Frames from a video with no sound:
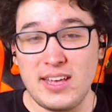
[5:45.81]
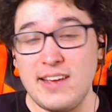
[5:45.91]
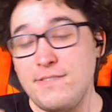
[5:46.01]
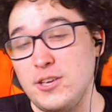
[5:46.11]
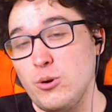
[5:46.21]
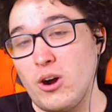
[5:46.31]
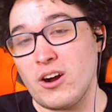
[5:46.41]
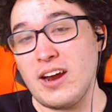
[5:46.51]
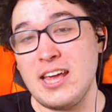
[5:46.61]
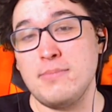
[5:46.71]
if you
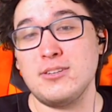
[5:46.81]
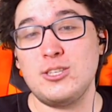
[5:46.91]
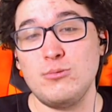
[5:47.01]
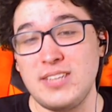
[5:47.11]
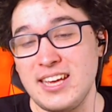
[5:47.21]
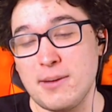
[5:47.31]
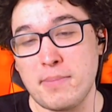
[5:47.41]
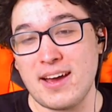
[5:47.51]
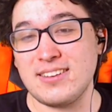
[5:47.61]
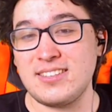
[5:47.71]
are able to take a
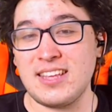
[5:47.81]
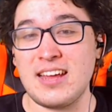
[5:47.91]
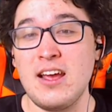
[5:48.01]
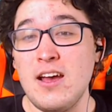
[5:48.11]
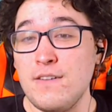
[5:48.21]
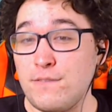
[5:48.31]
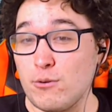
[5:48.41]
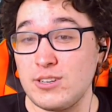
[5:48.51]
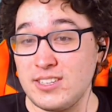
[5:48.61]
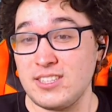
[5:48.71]
pass that
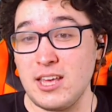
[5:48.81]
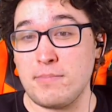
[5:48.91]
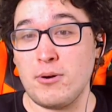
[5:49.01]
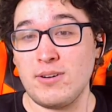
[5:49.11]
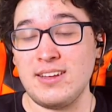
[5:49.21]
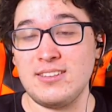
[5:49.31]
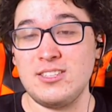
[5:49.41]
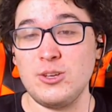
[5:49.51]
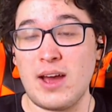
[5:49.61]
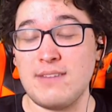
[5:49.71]
forces the opponent
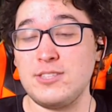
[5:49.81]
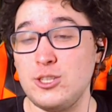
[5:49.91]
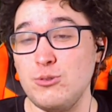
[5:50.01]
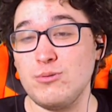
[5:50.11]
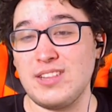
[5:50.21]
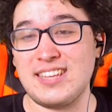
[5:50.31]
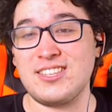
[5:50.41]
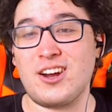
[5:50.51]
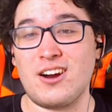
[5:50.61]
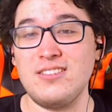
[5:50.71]
to have 2 less
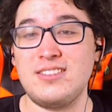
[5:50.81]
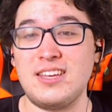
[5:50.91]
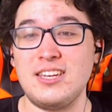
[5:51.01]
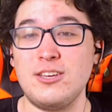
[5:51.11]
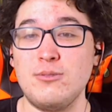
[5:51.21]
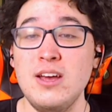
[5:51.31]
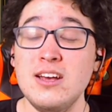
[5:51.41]
cards than you,